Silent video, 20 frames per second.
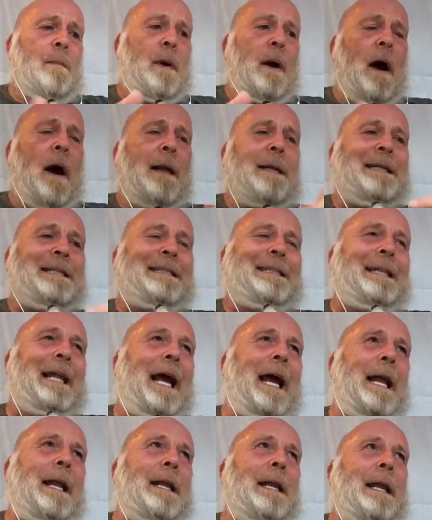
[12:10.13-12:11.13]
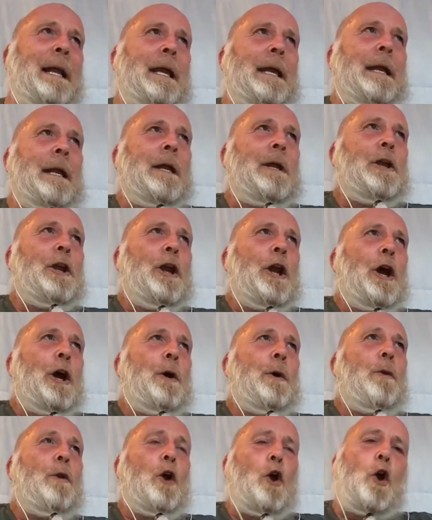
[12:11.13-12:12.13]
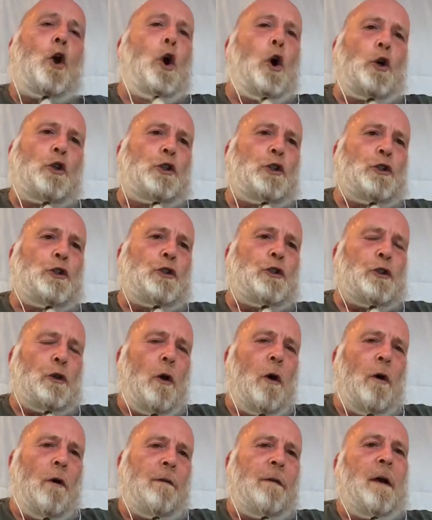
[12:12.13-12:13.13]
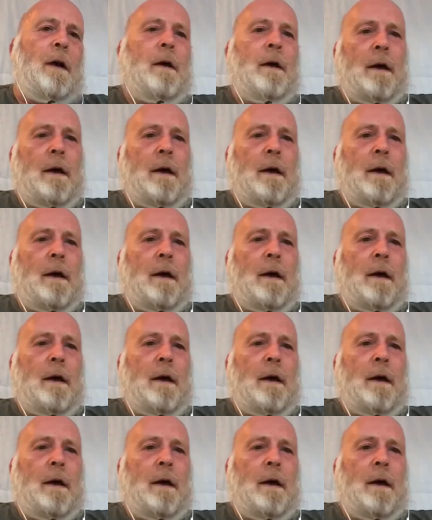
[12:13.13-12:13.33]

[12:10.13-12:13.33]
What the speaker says: But understanding, the costs of